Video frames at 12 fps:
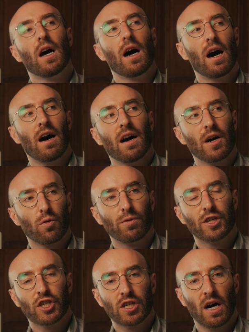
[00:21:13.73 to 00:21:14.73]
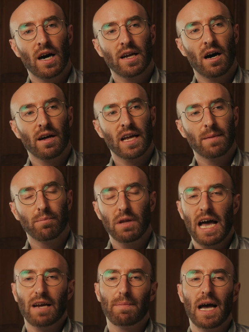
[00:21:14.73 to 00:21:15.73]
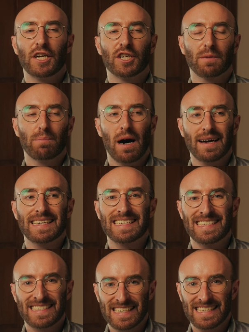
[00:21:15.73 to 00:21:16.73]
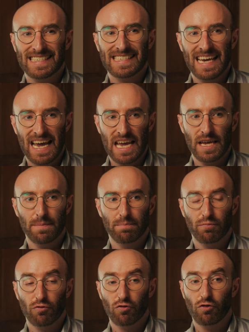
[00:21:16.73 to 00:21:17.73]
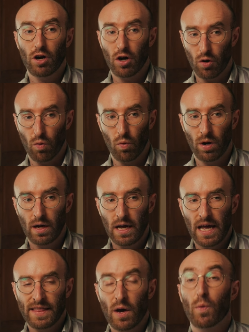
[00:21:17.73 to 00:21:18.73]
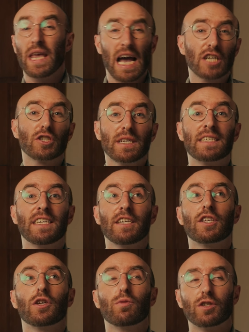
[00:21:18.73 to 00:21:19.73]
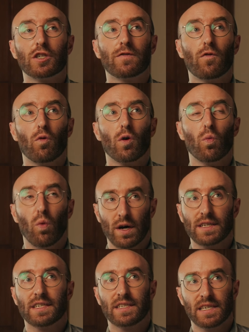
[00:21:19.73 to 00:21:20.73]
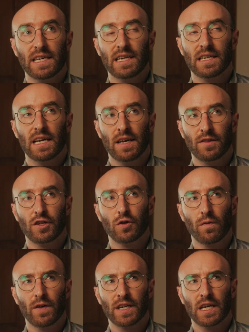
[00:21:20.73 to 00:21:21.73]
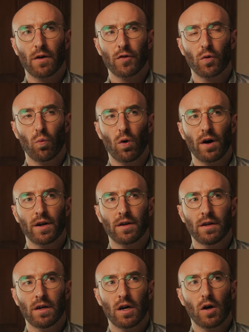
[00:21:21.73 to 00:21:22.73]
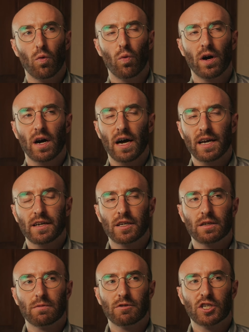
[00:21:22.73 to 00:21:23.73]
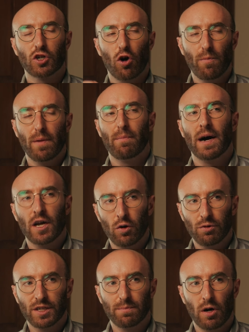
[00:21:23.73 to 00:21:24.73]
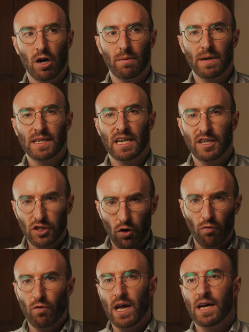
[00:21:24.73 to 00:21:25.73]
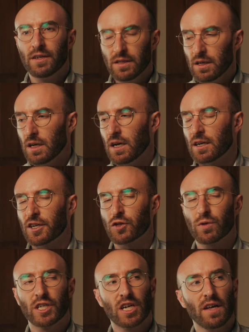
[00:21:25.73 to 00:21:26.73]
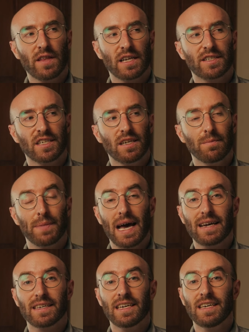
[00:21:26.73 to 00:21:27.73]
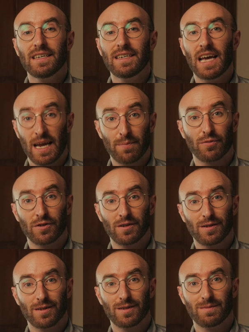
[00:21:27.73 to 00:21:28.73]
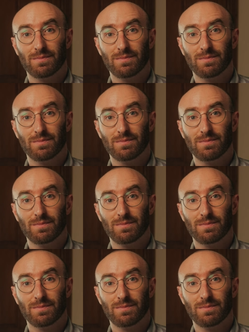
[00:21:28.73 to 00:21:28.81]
was shot on a Blackmagic Pocket 6K Pro that we actually did use for one scene in the new video, the one where I show up at my old apartment and it's all red, because we shot that scene back in April.